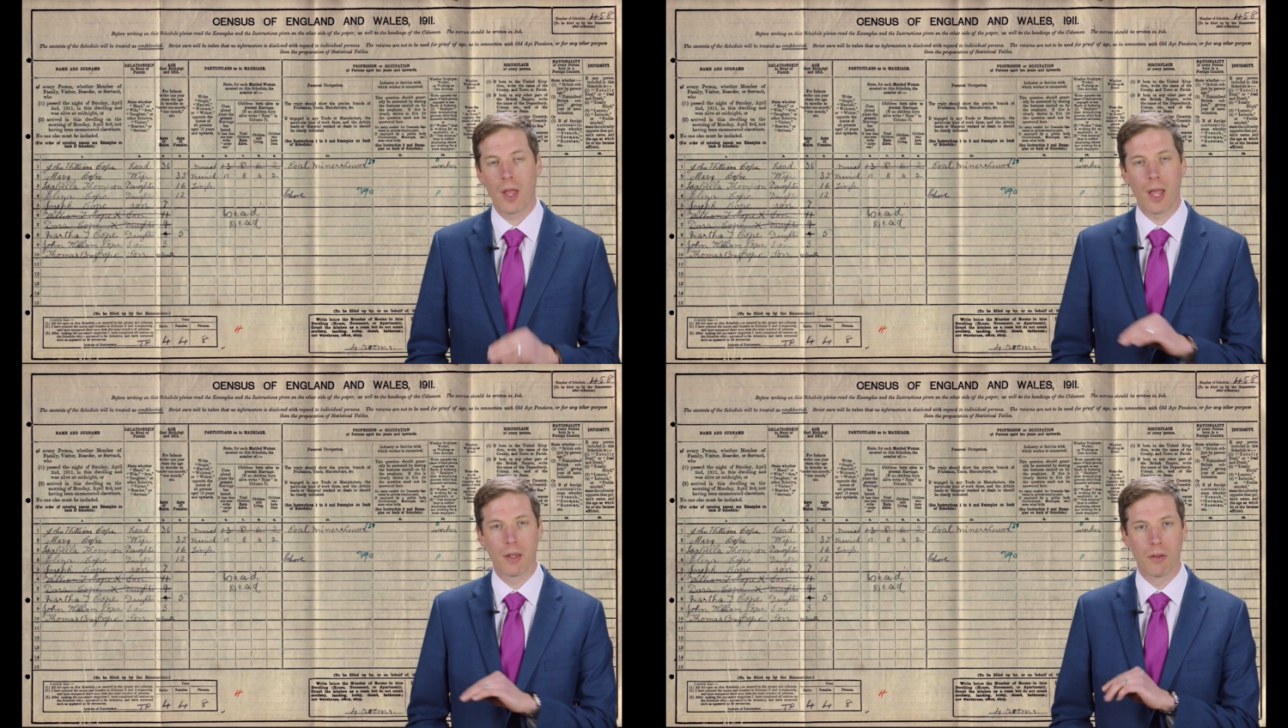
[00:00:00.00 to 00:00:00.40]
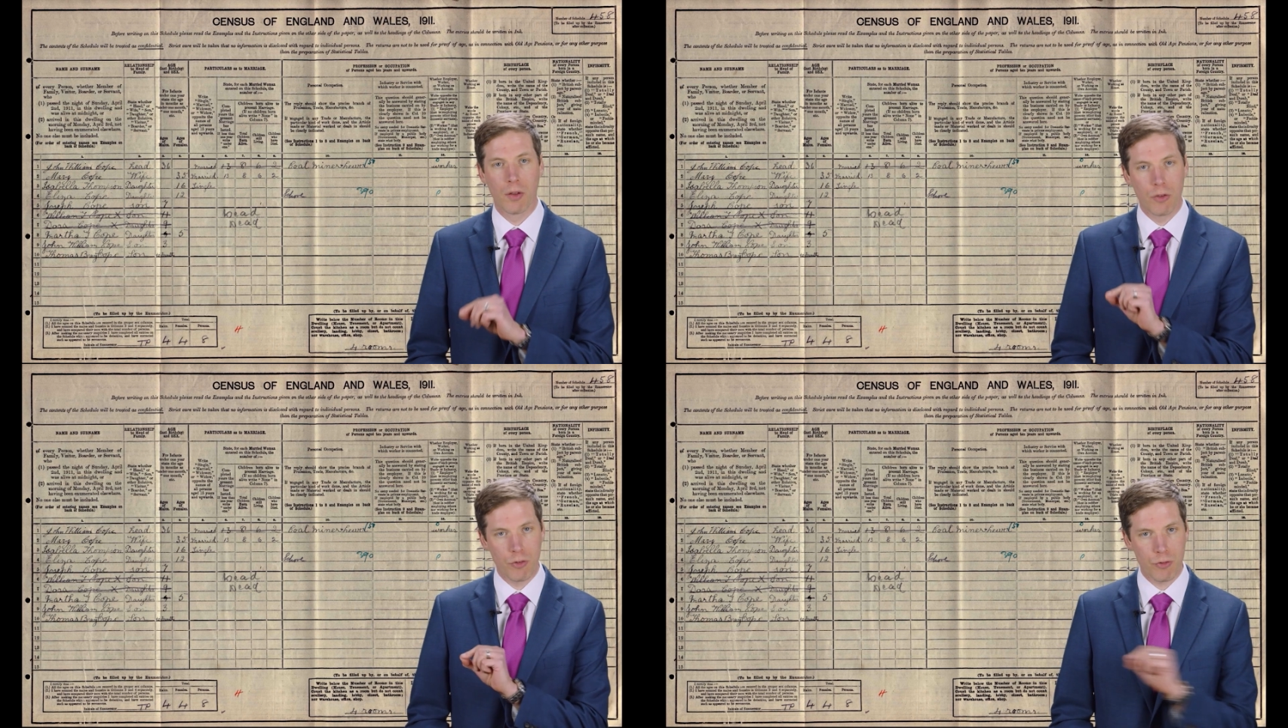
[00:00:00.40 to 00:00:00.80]
and
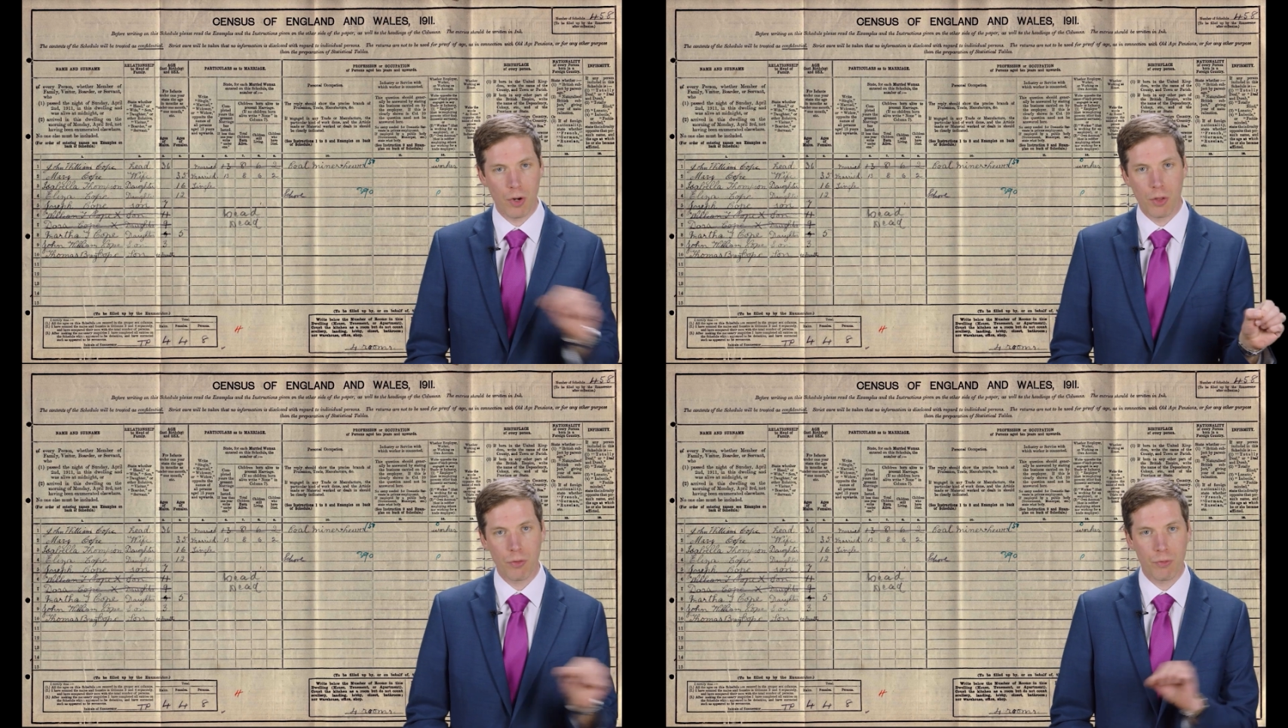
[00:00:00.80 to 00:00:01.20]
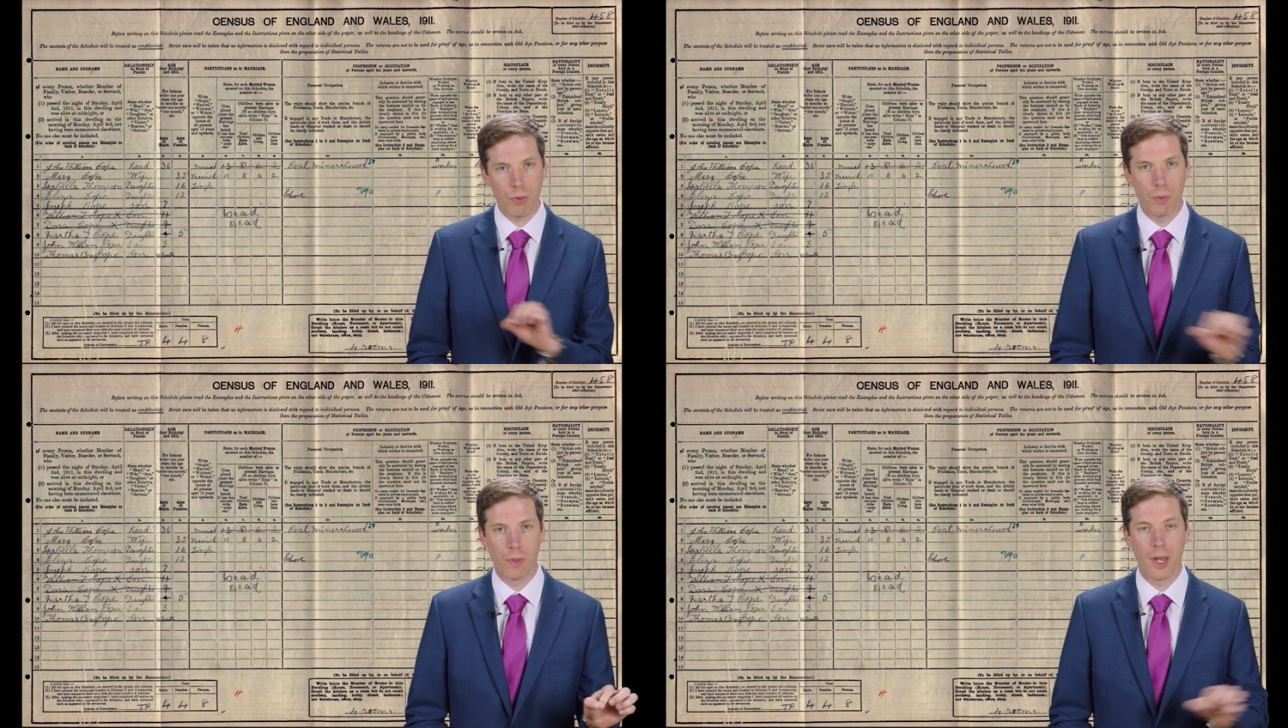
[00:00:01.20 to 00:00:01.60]
struck
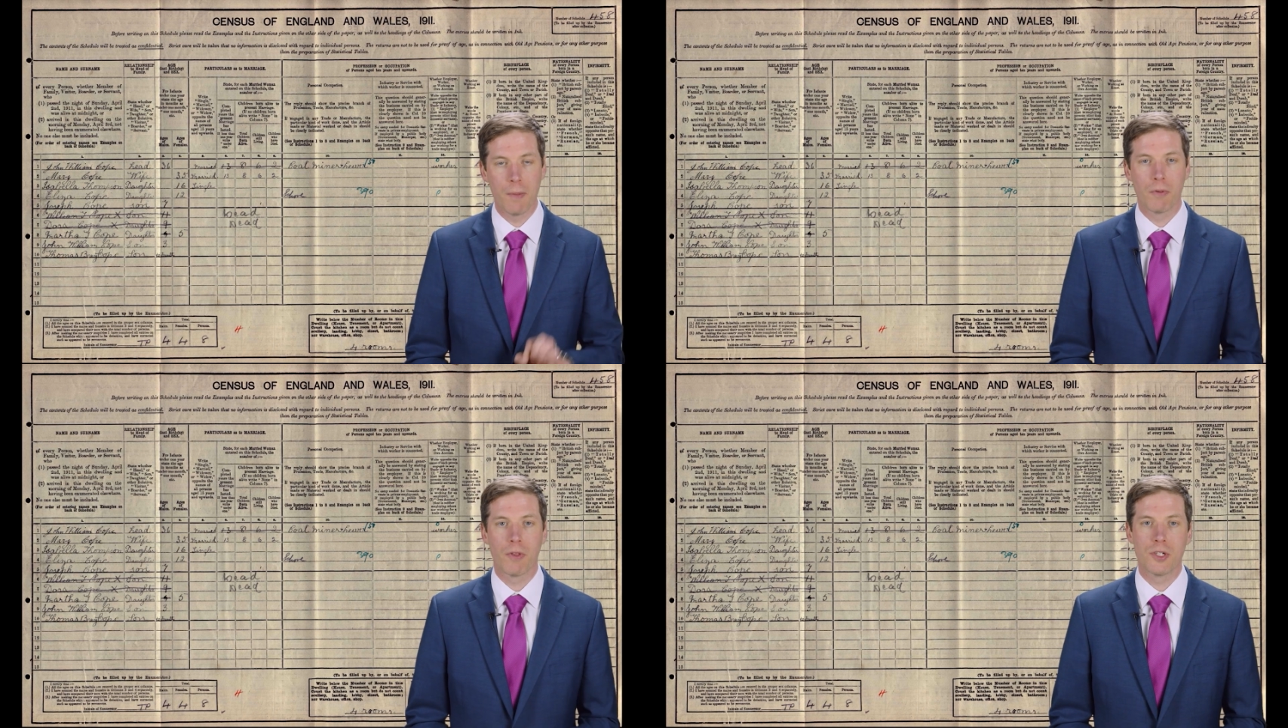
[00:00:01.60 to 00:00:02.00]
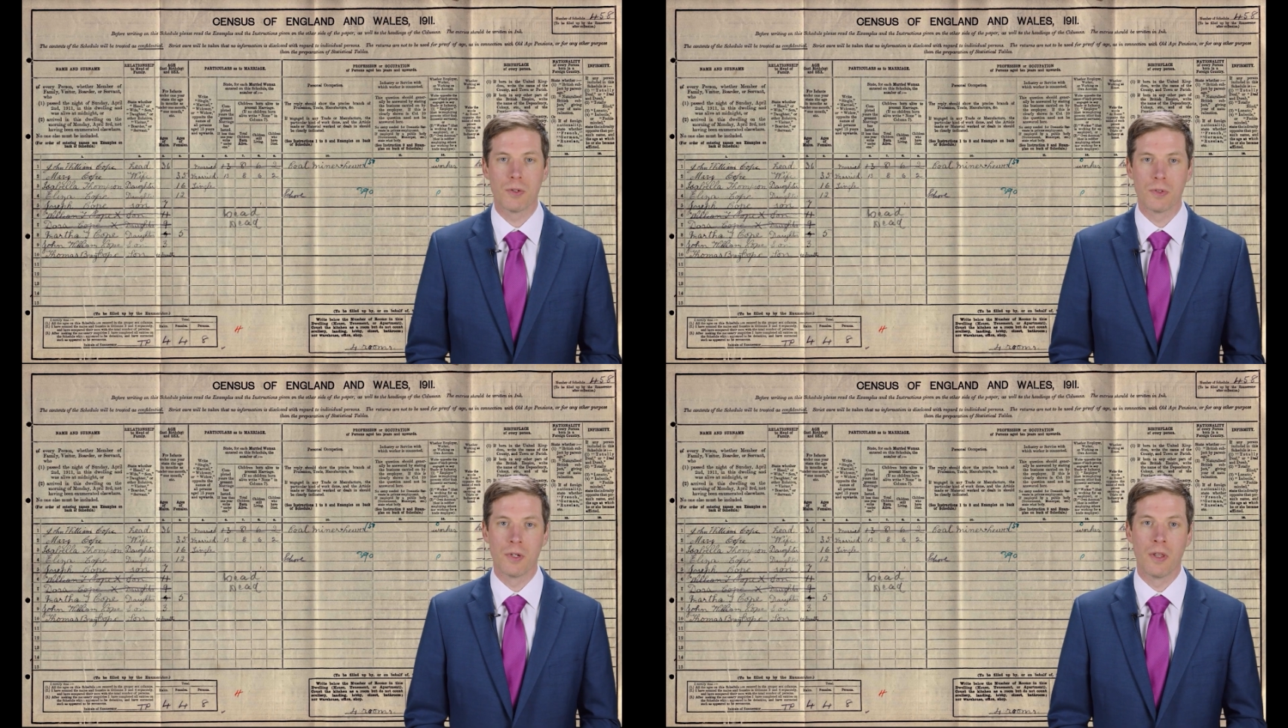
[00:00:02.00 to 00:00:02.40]
through the names of the
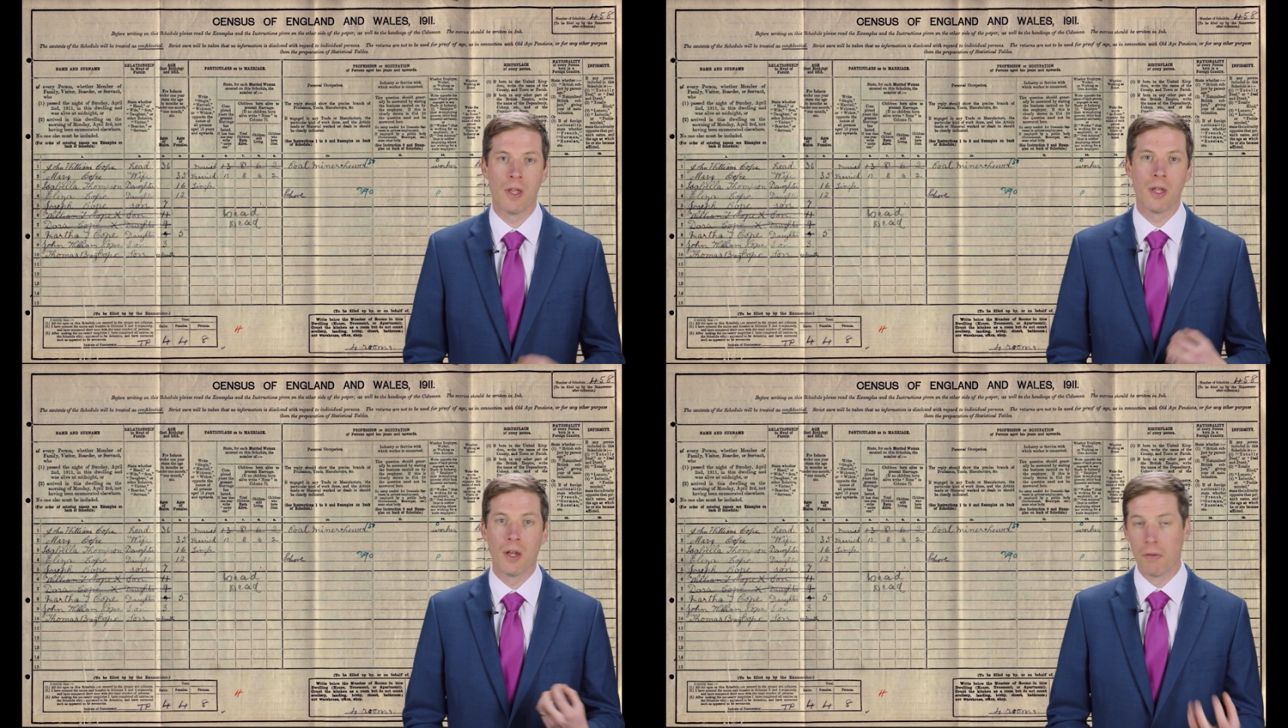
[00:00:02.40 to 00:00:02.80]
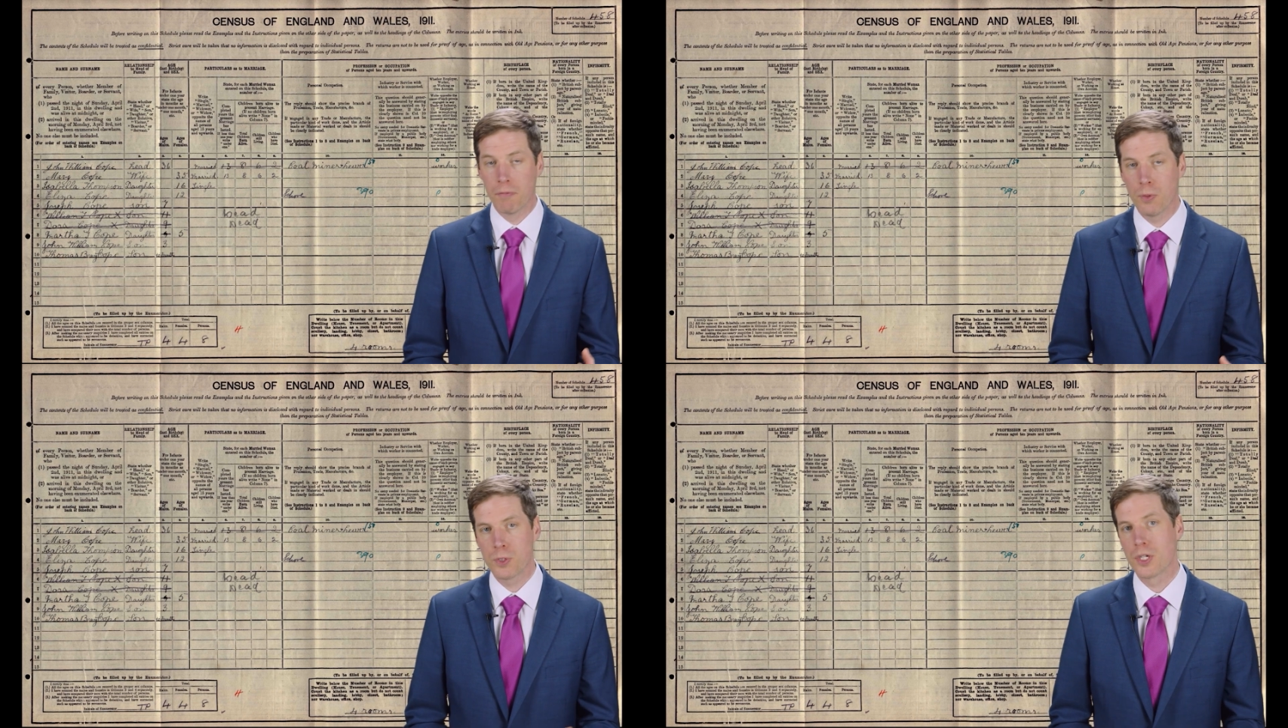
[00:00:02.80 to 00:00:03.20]
children that had
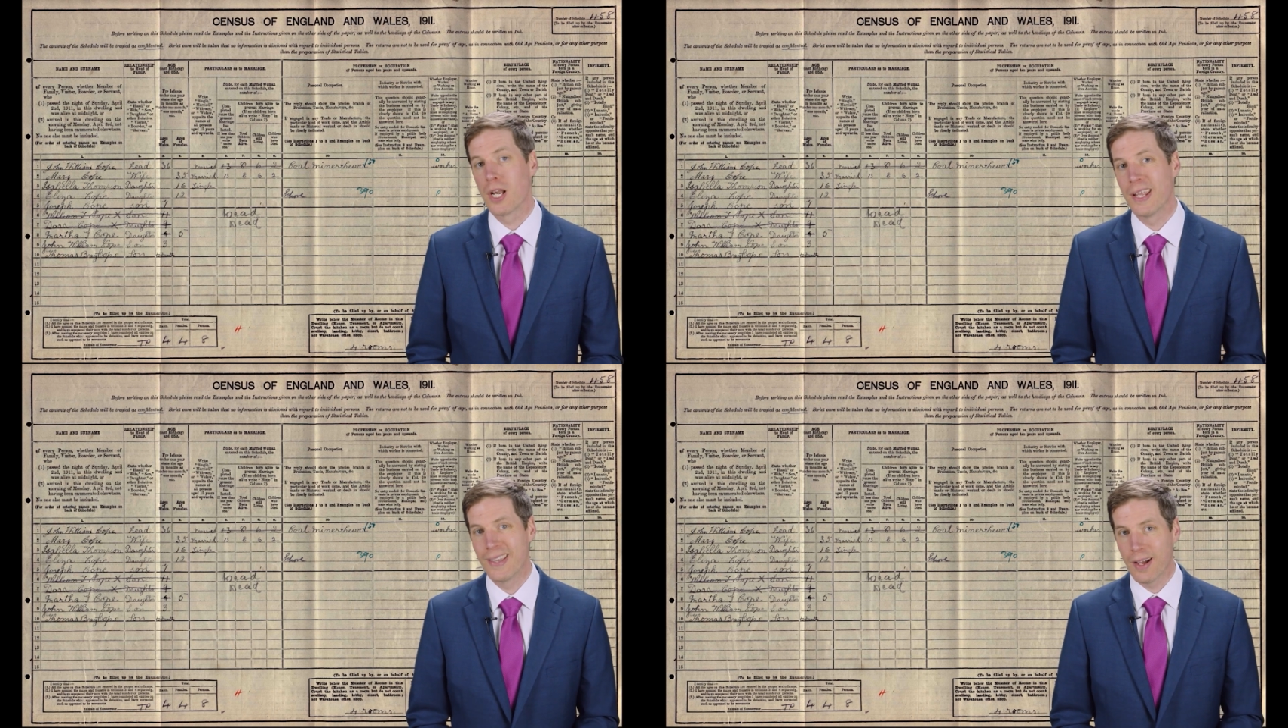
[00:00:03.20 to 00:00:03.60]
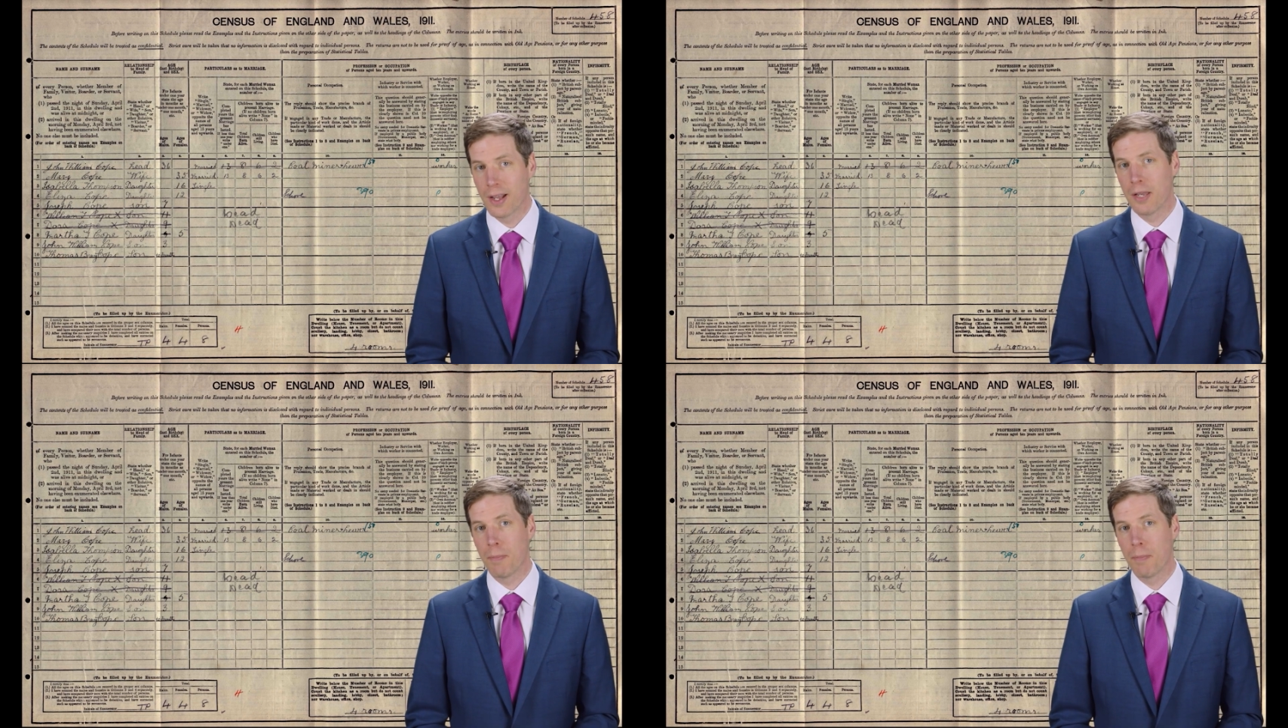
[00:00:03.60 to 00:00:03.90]
unfortunately died